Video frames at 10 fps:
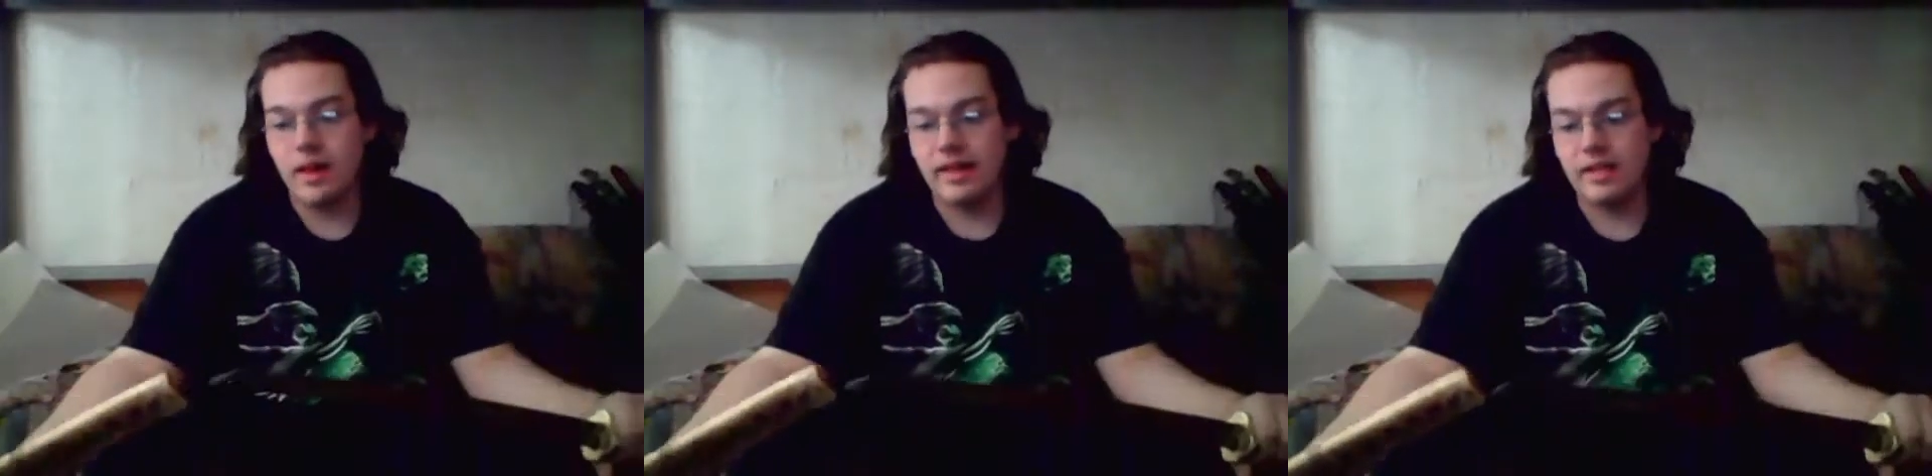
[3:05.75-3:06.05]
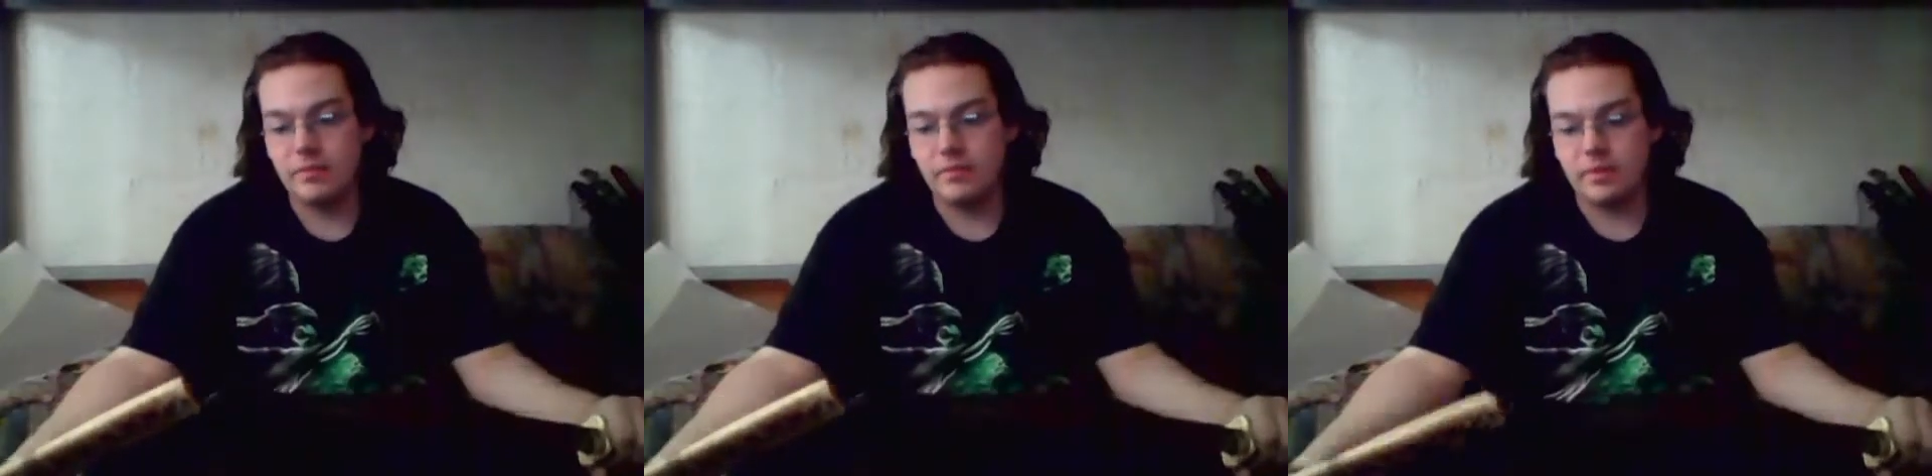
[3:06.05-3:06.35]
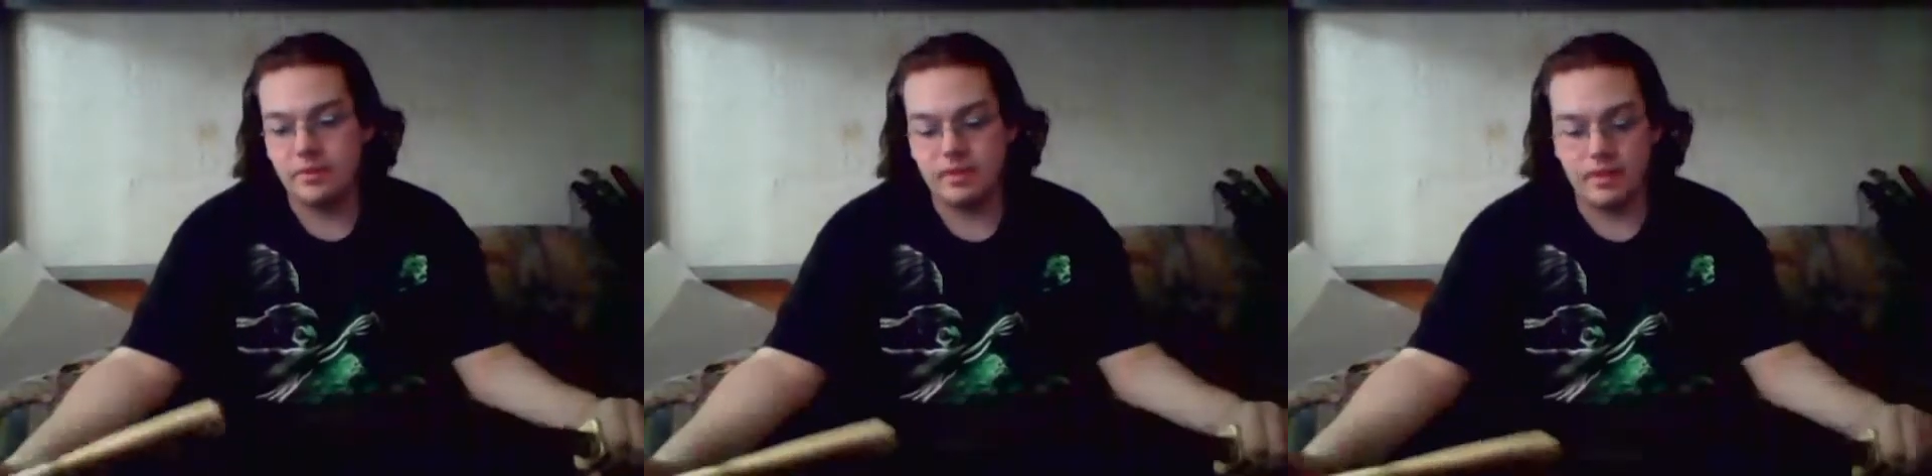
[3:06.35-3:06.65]
I keep them
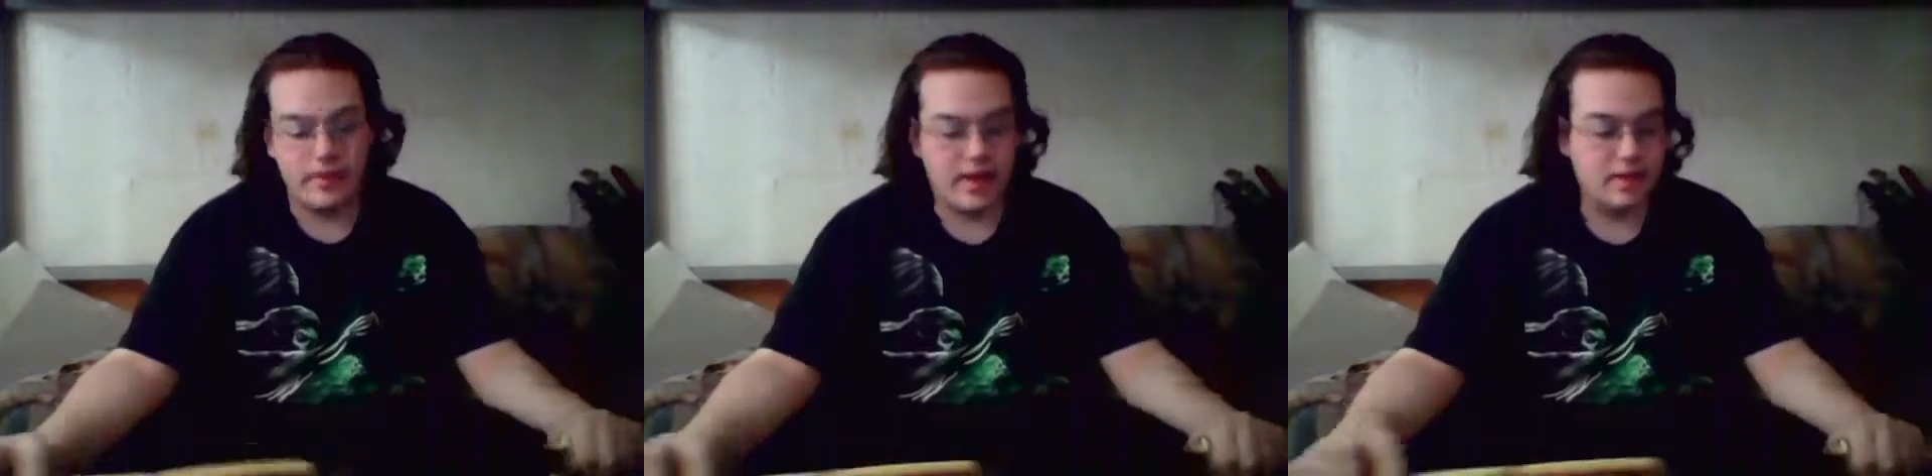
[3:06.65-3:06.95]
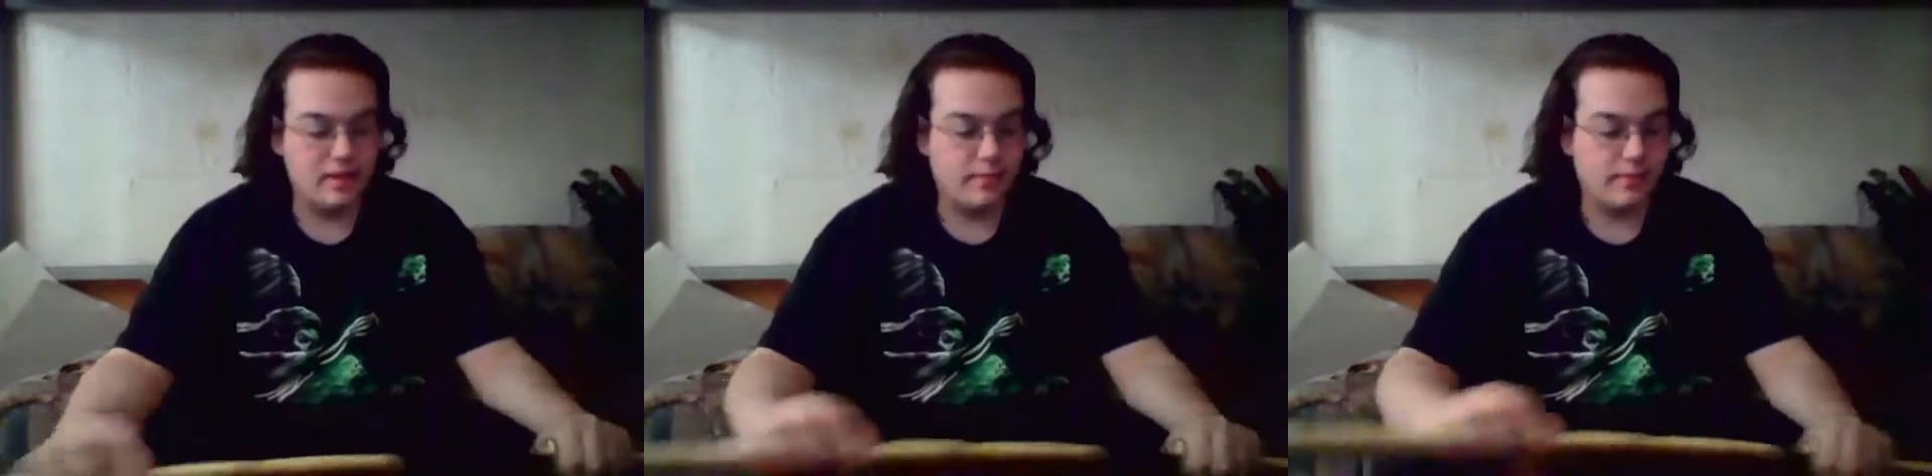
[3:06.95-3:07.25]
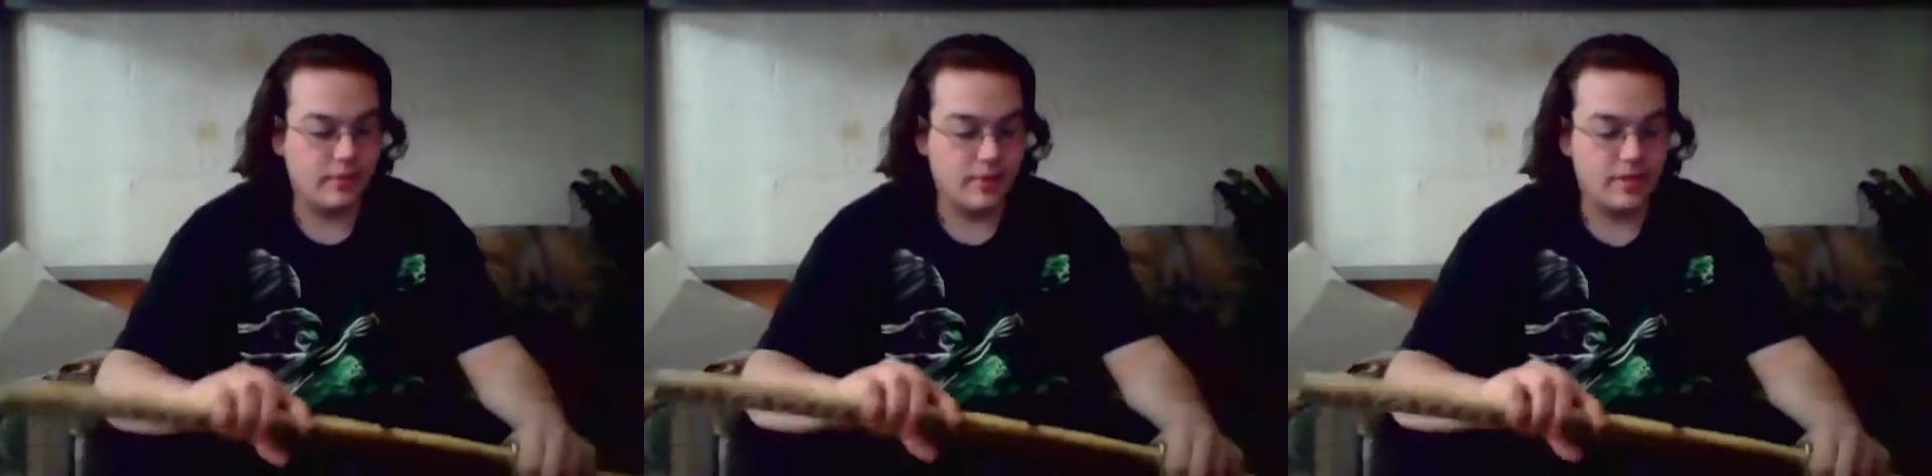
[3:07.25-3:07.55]
because I've had them
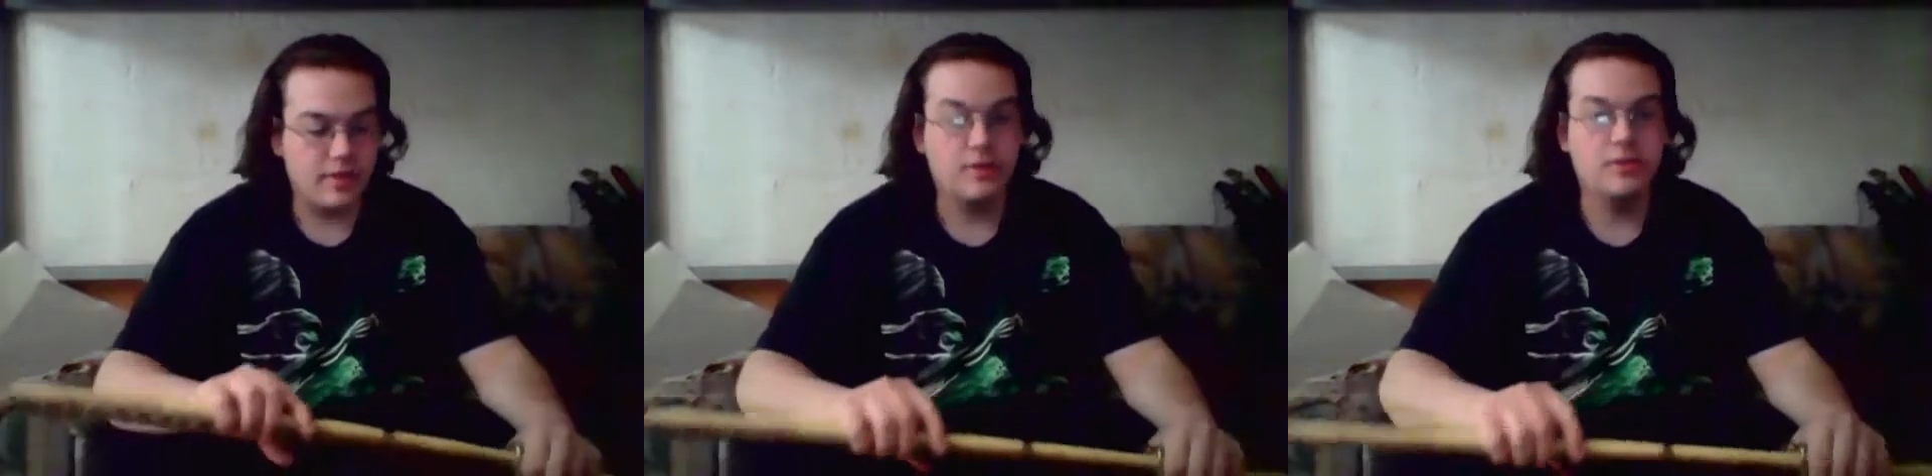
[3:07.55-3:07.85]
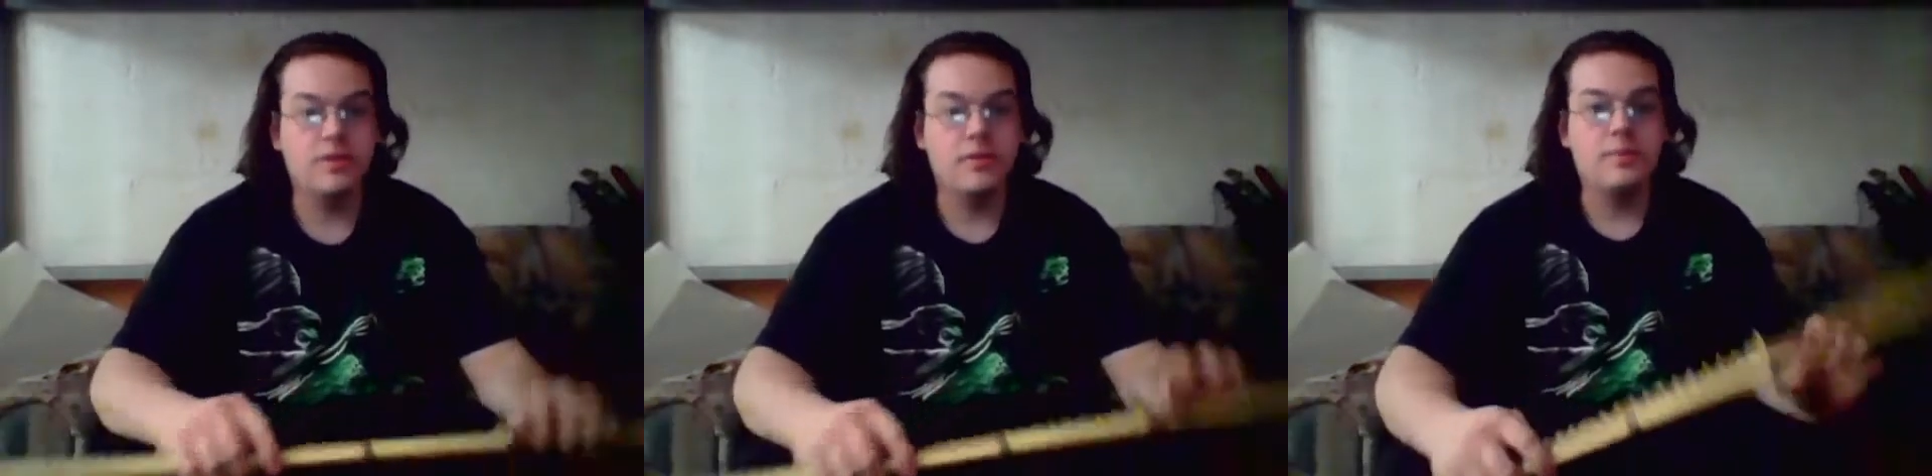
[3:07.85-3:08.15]
for years.